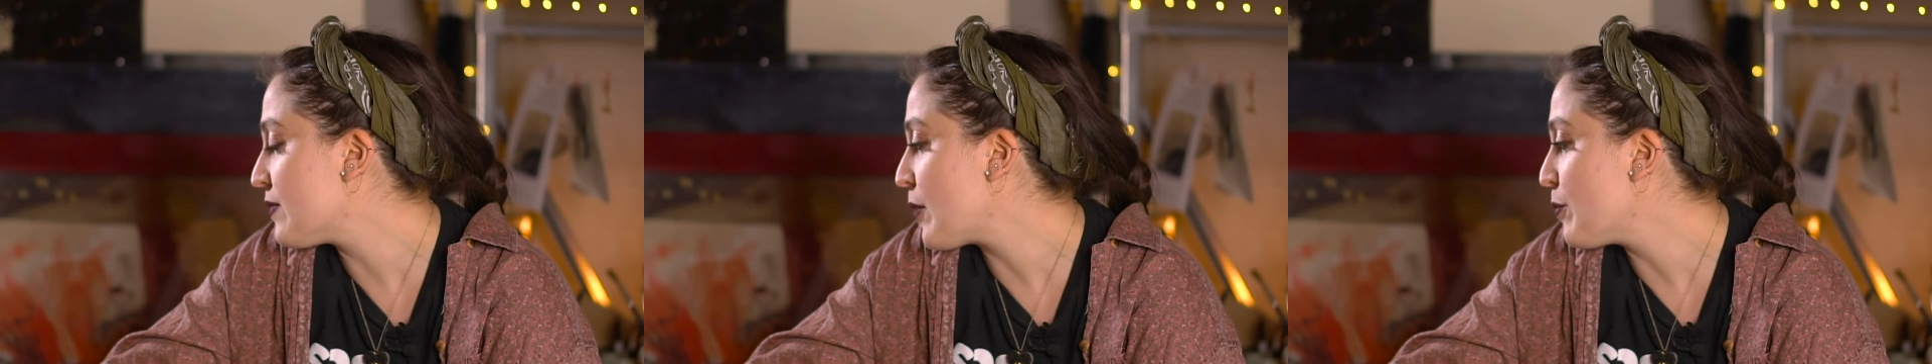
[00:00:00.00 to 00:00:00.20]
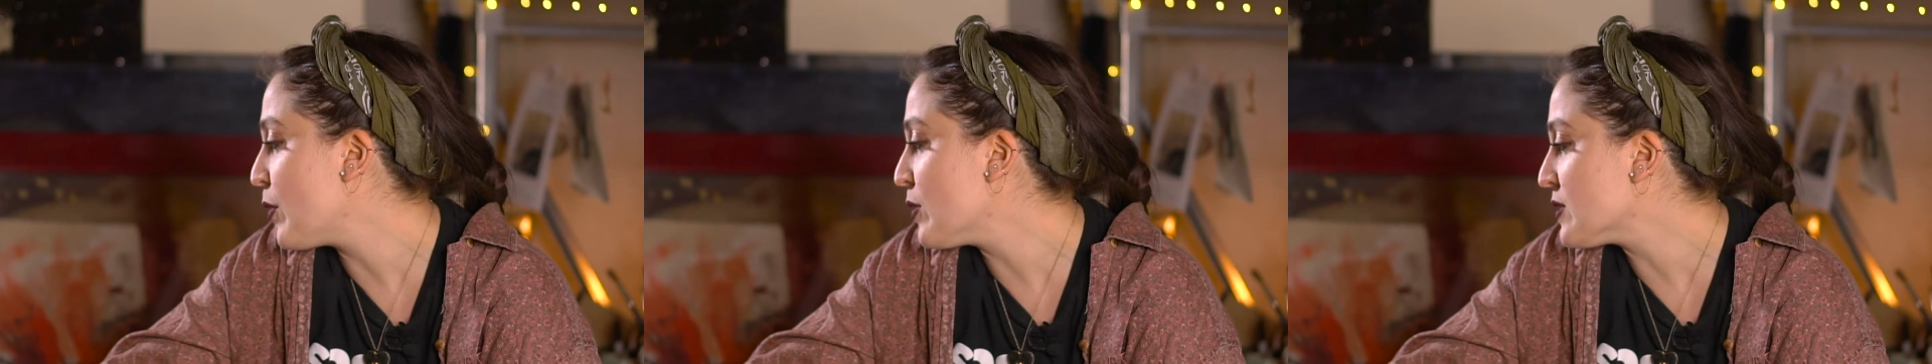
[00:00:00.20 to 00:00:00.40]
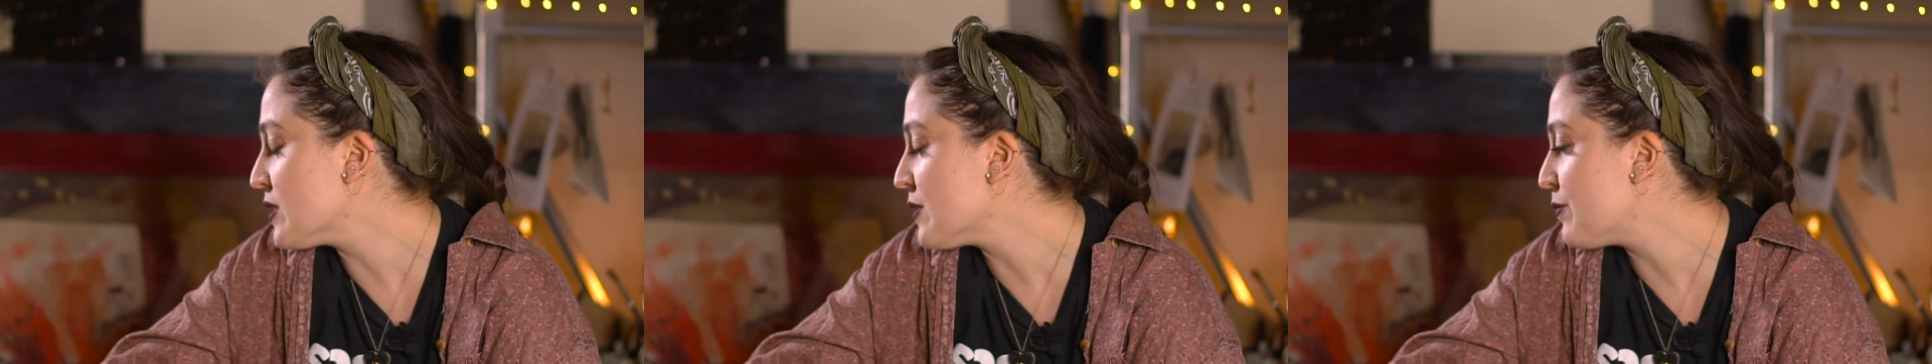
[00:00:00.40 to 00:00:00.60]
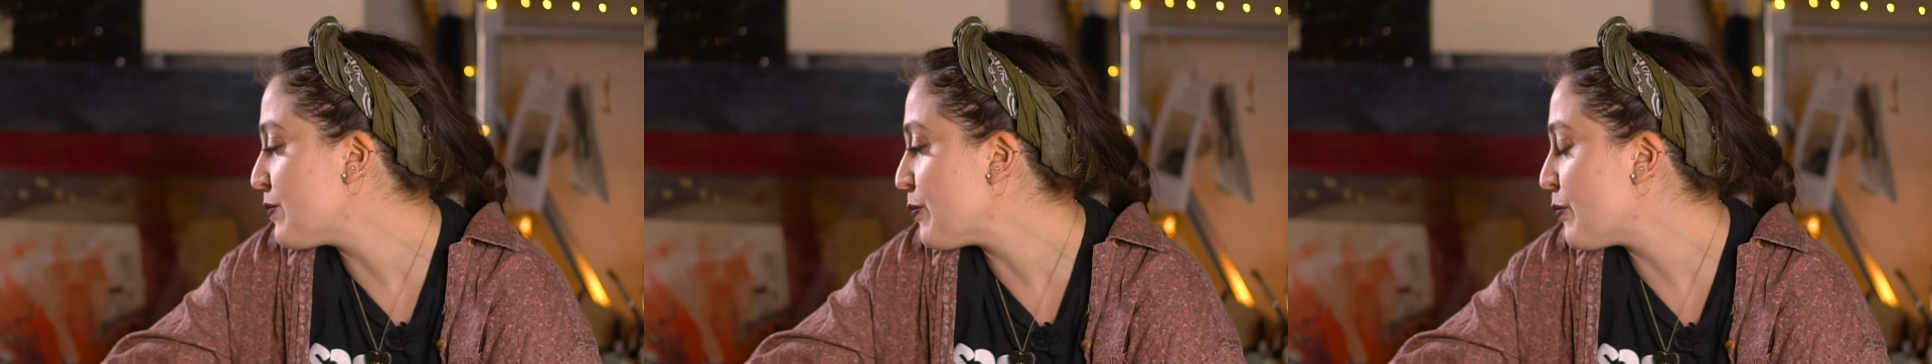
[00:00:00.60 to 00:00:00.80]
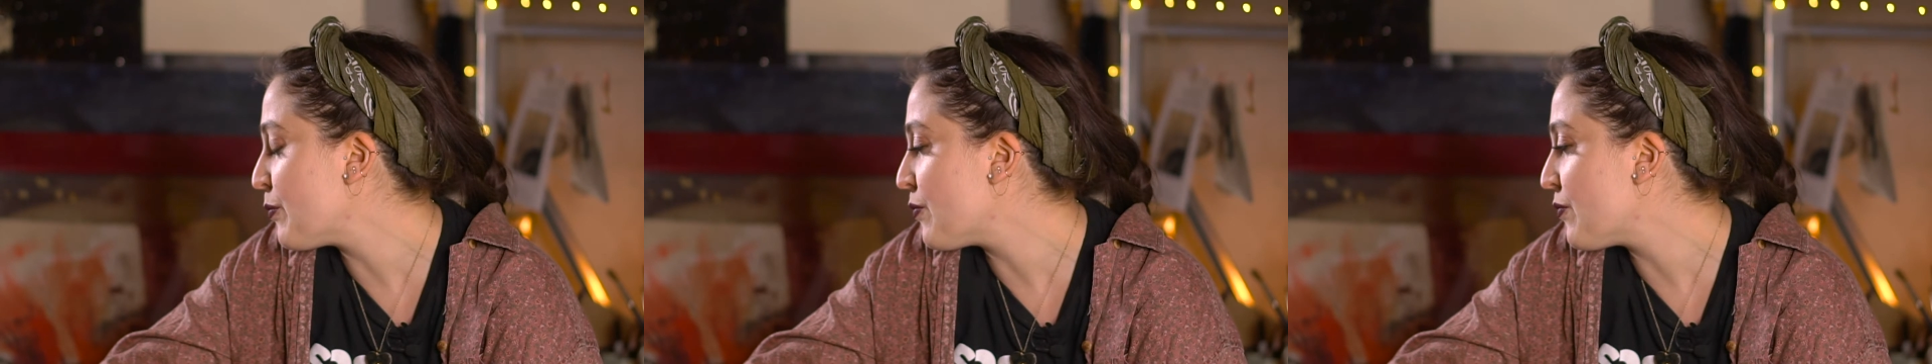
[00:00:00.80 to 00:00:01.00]
I'm mostly
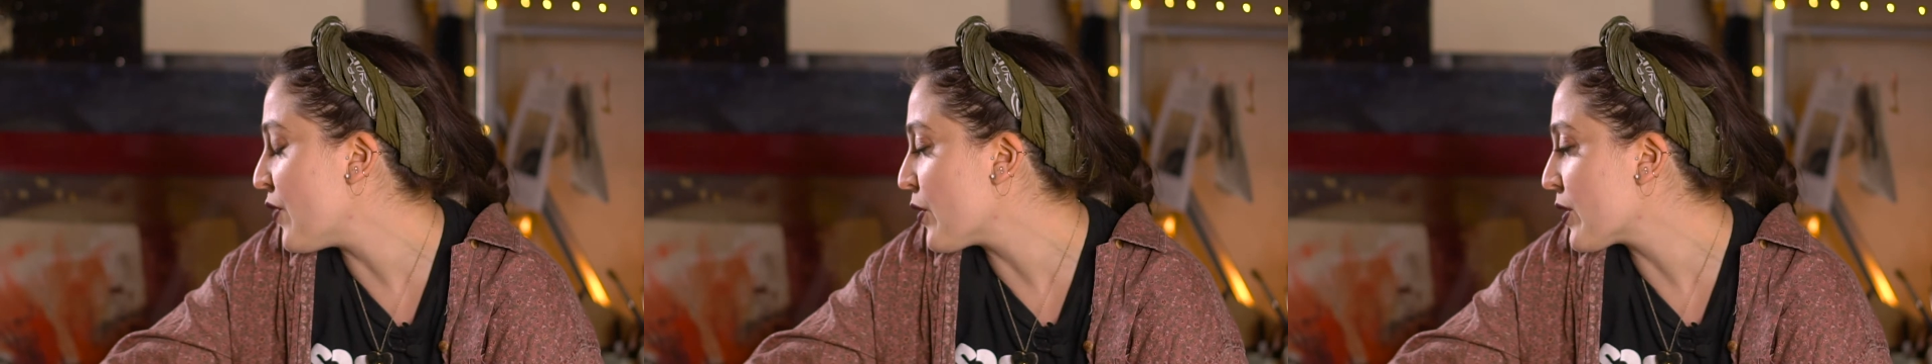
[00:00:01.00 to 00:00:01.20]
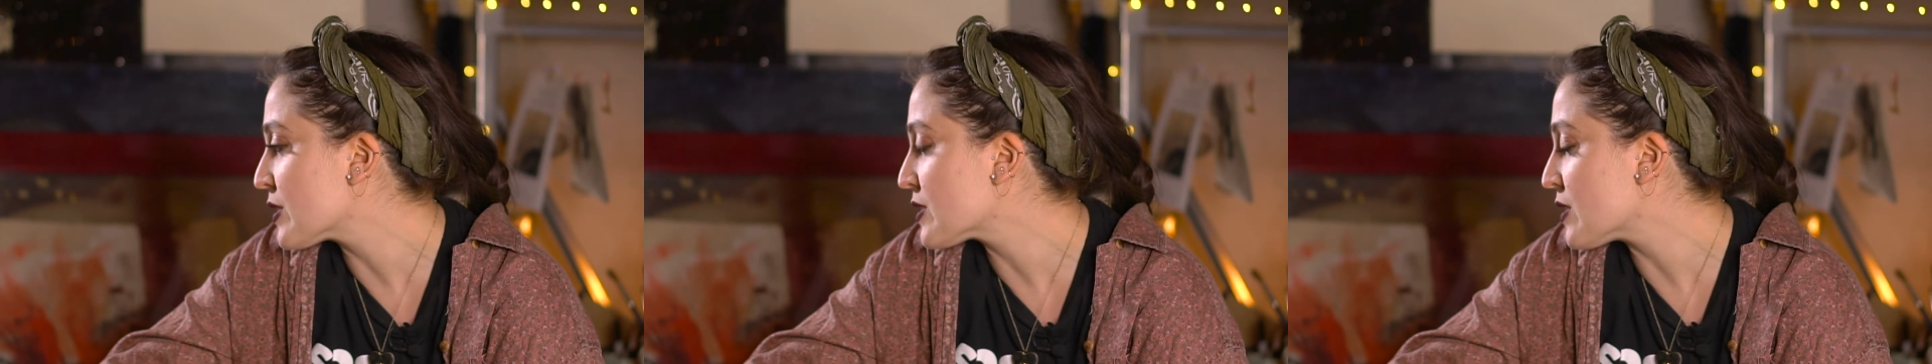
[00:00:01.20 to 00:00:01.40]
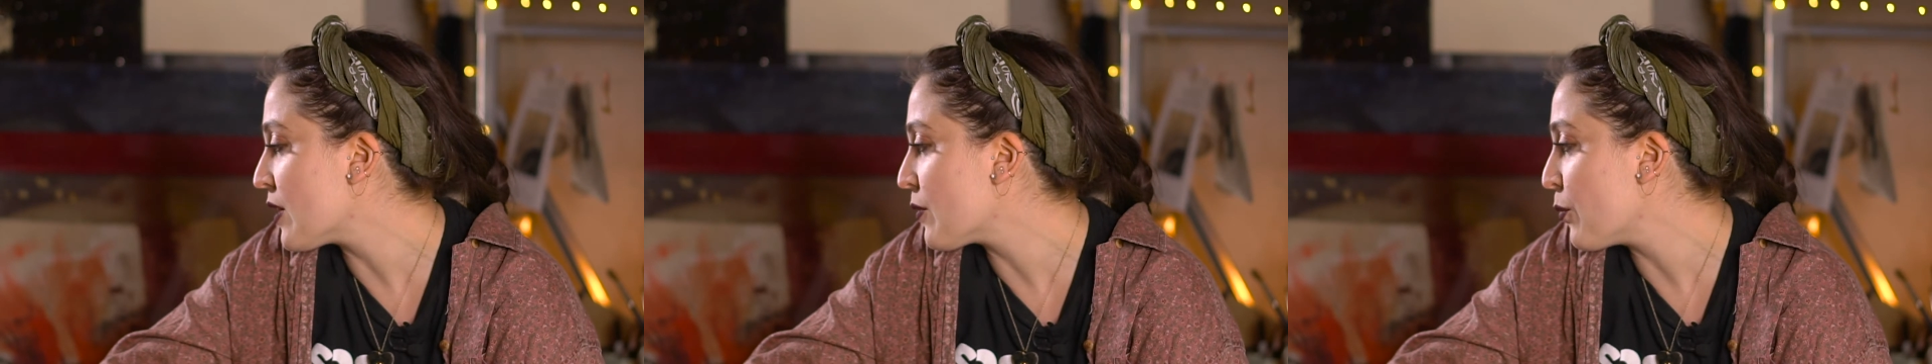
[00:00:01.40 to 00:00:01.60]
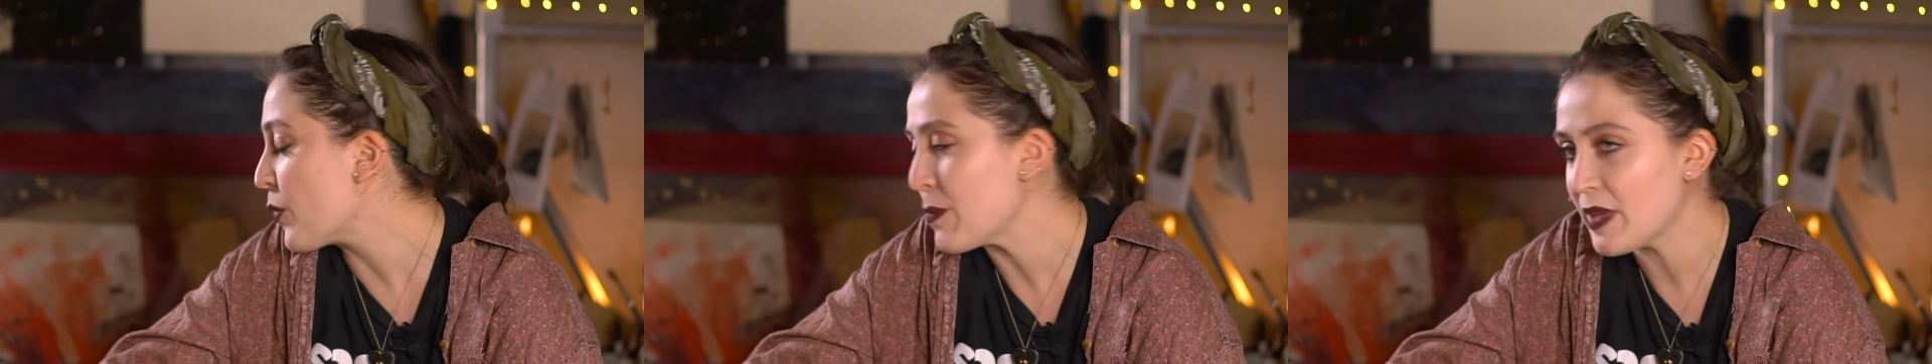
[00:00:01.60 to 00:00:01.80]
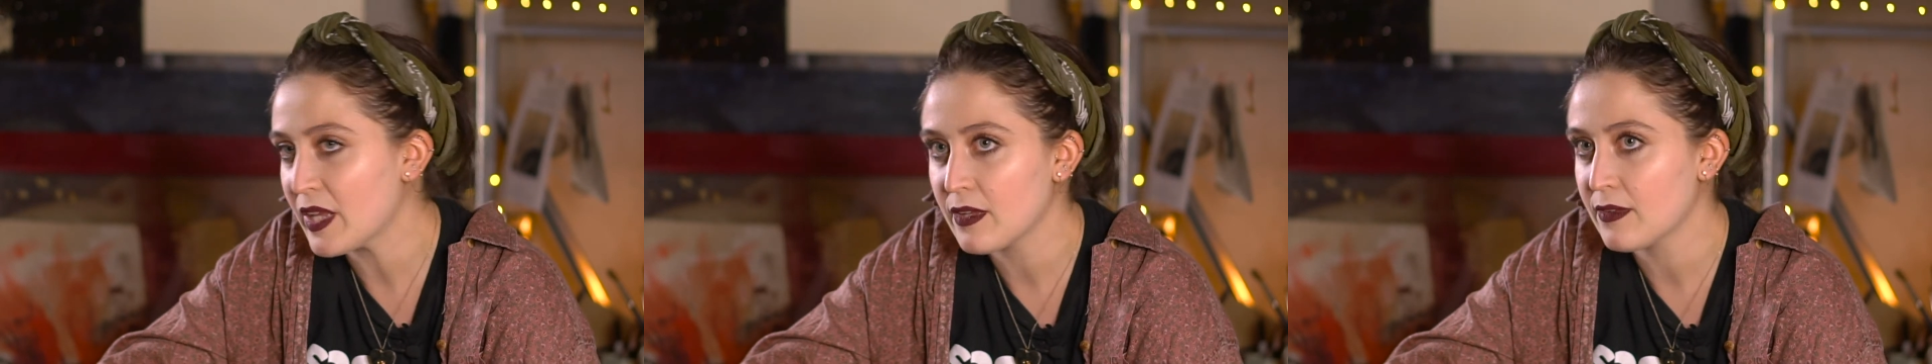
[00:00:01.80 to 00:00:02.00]
focused on
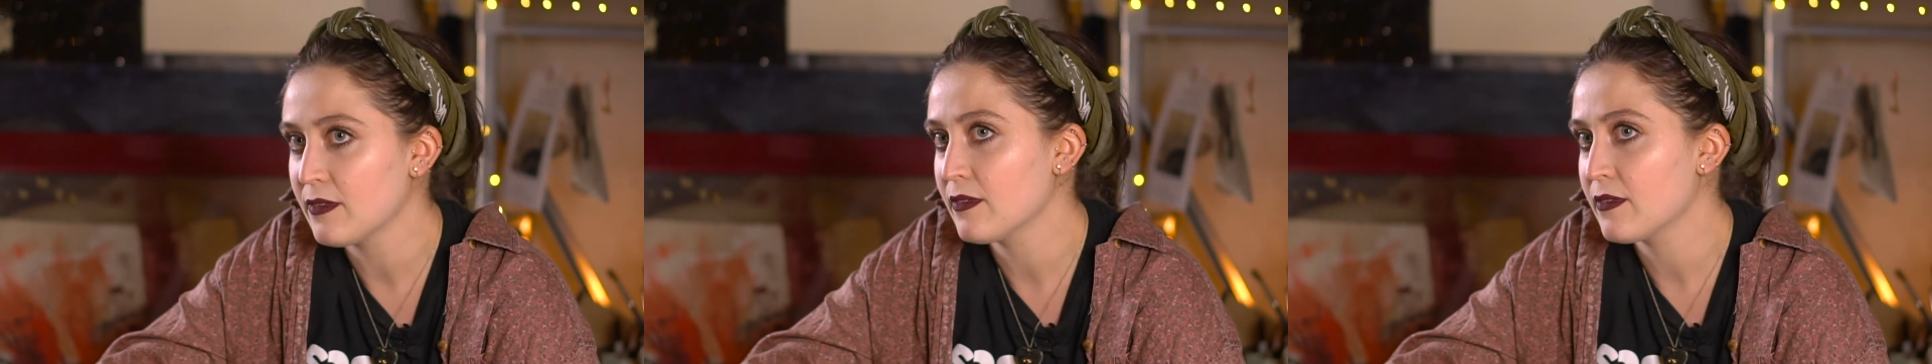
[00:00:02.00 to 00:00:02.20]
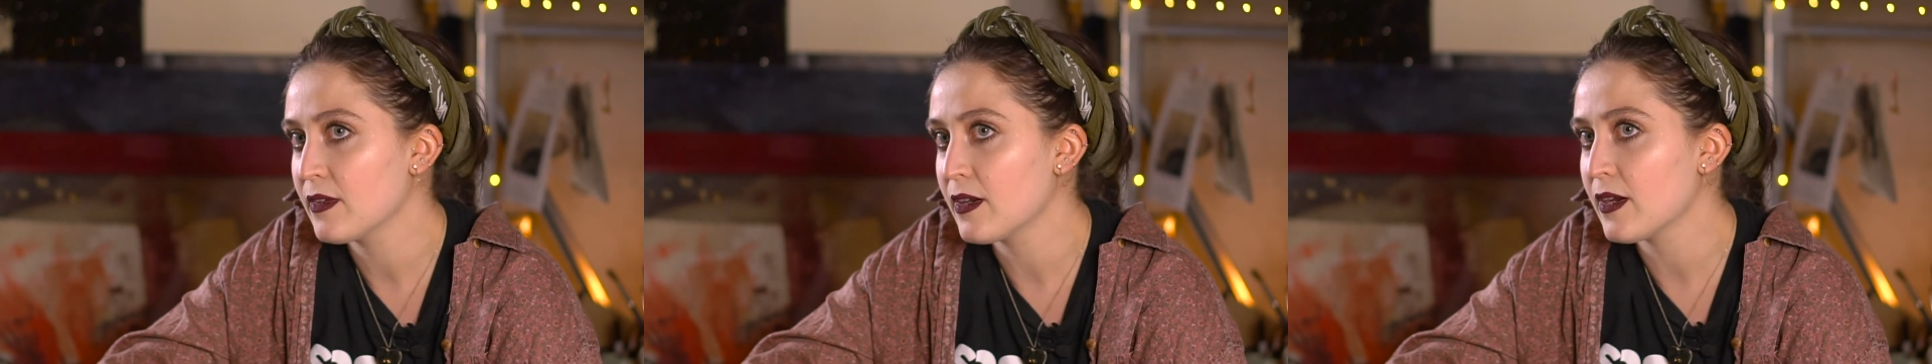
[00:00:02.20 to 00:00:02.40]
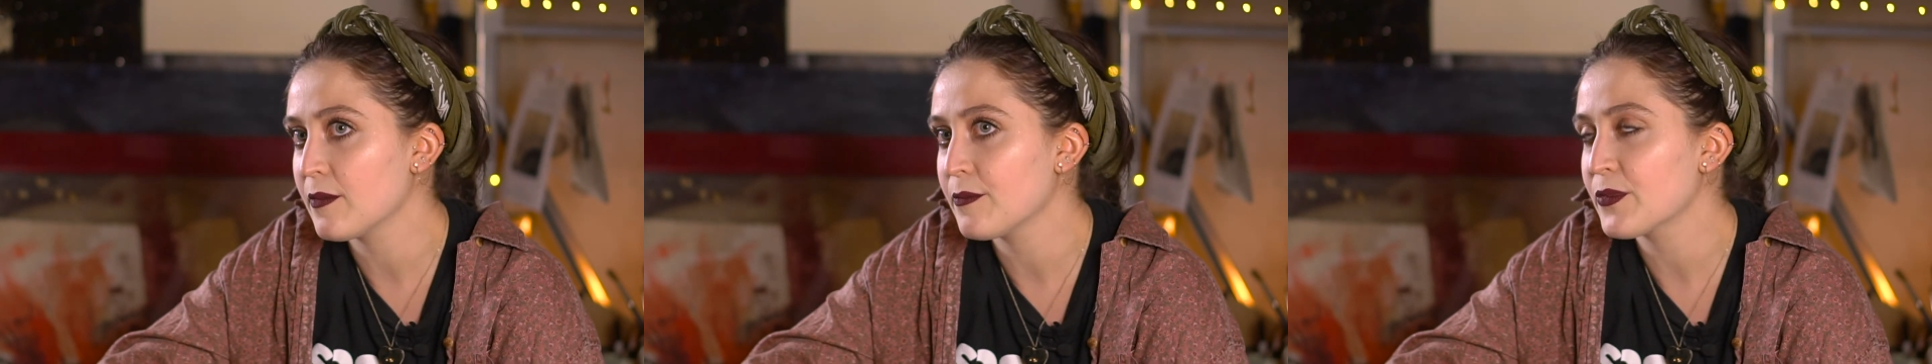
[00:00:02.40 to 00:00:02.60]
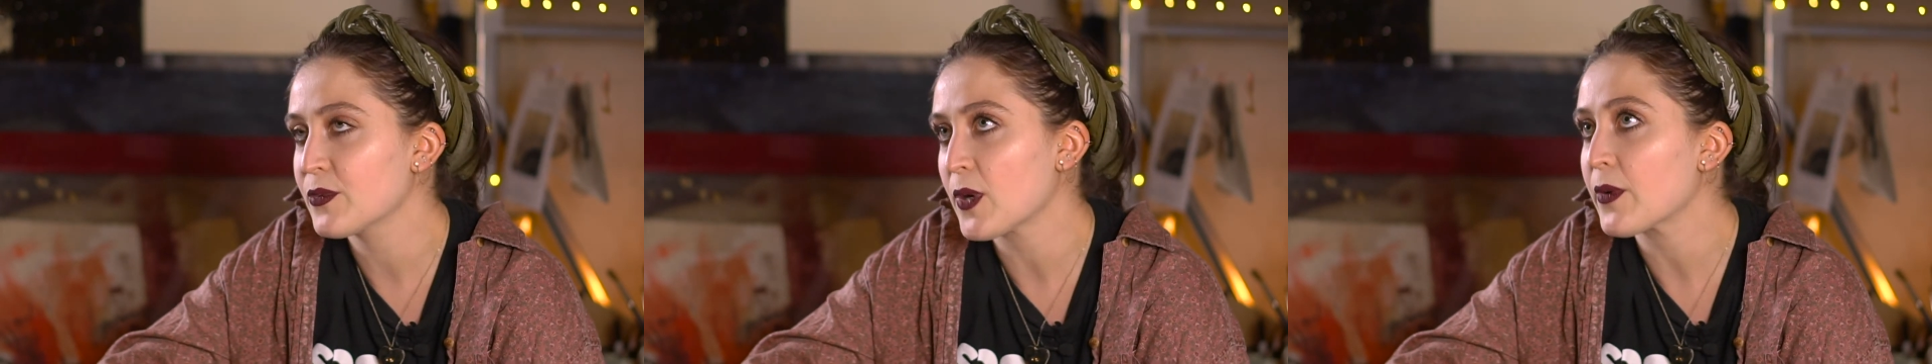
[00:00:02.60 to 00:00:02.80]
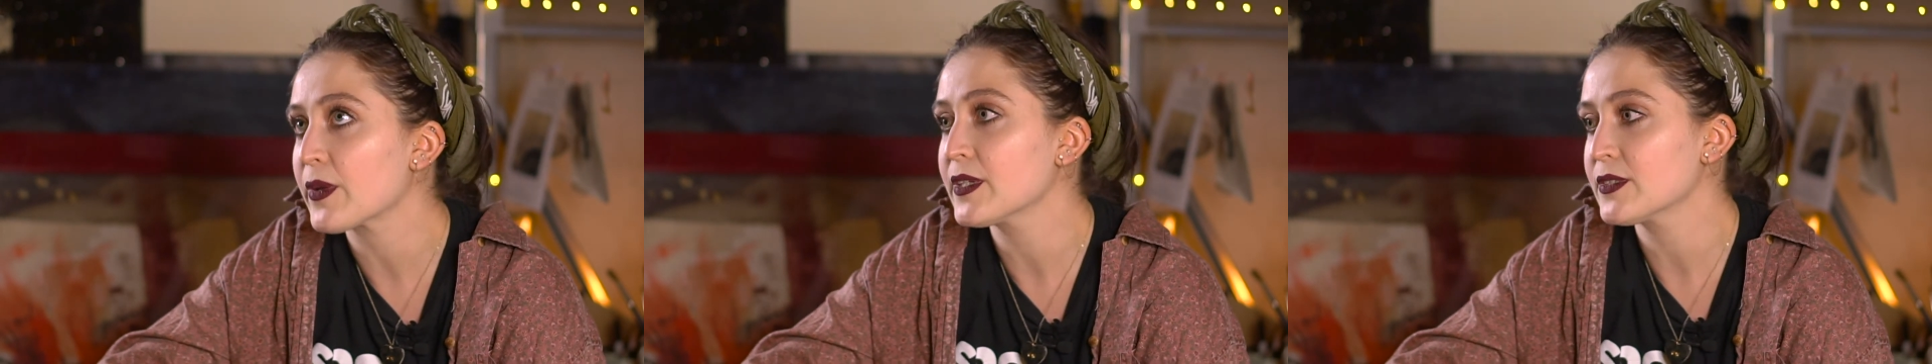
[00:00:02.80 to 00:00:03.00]
women throughout